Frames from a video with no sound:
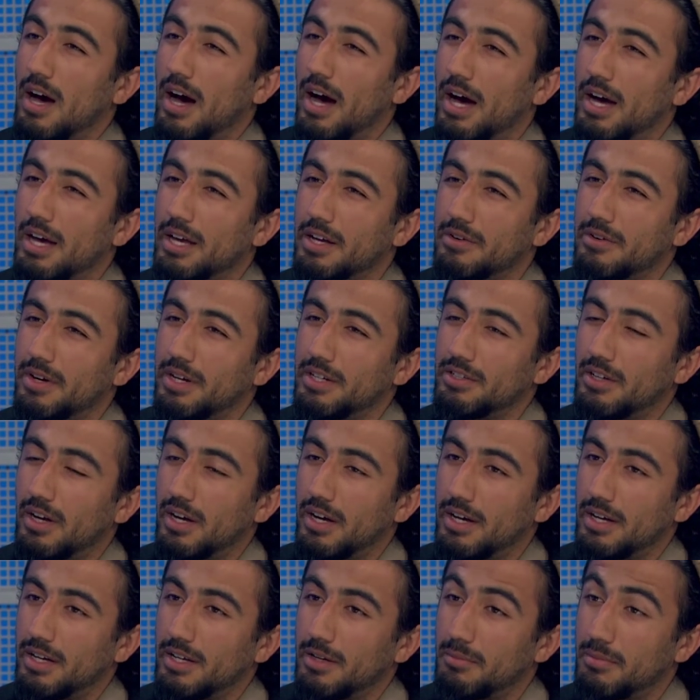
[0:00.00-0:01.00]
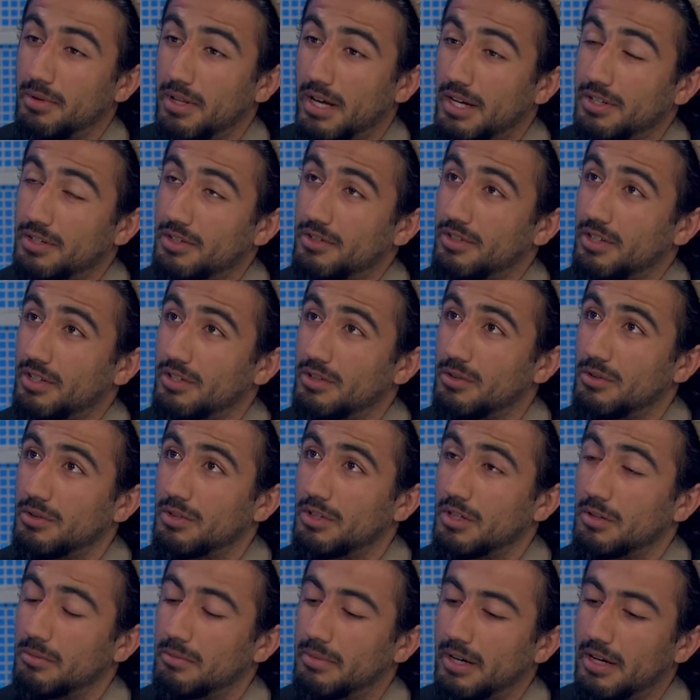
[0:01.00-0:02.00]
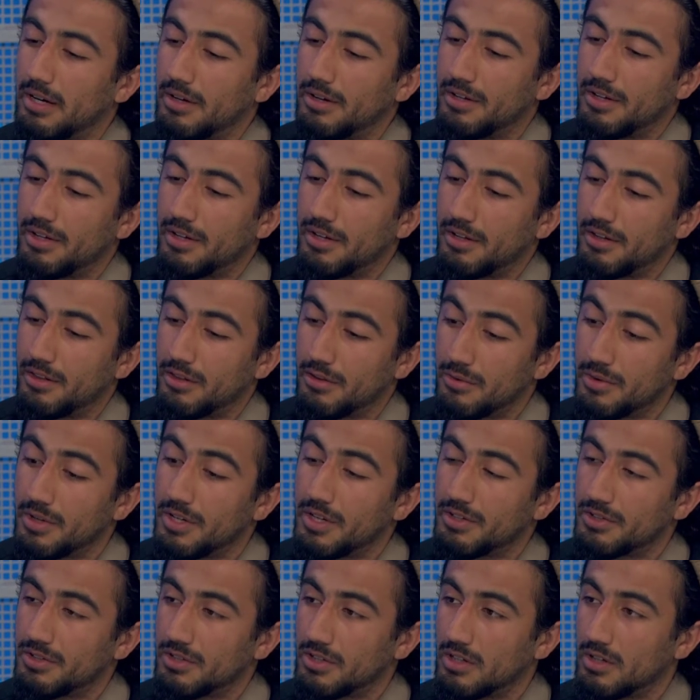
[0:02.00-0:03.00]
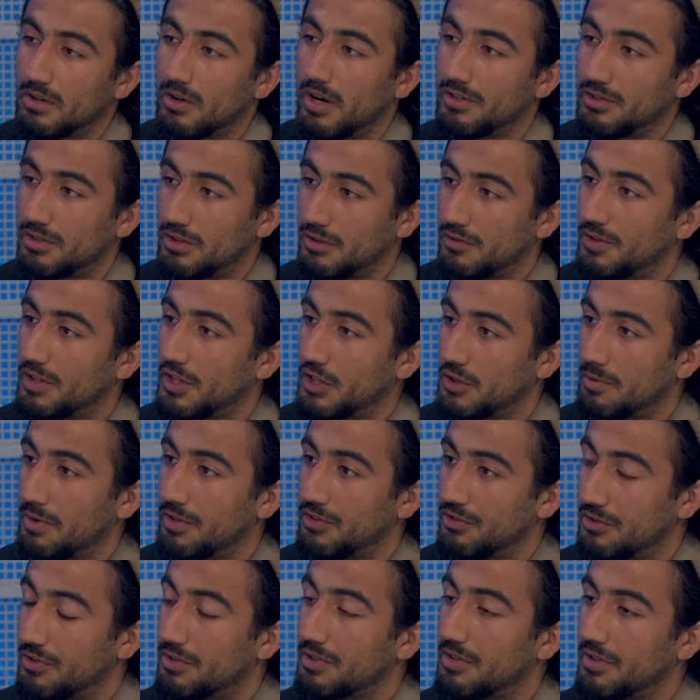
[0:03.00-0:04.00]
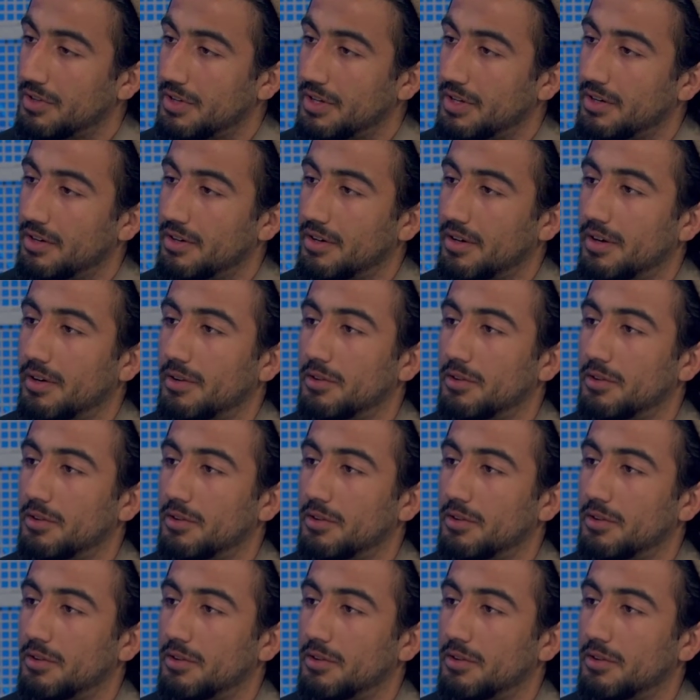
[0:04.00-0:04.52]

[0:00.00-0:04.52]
I, I applied to Zaytuna about uh, three years ago. I just finished my junior year.